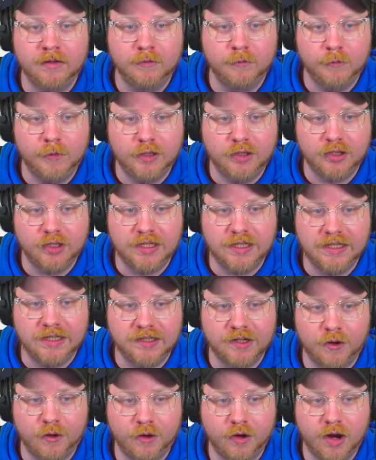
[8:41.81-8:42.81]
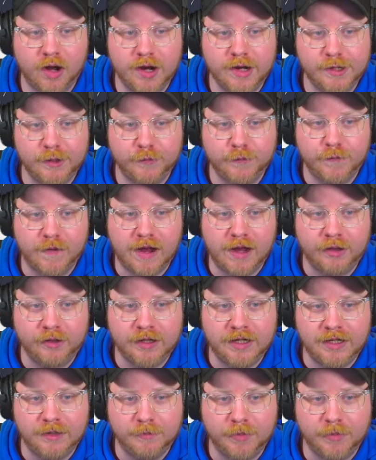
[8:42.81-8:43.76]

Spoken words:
which is our audio file in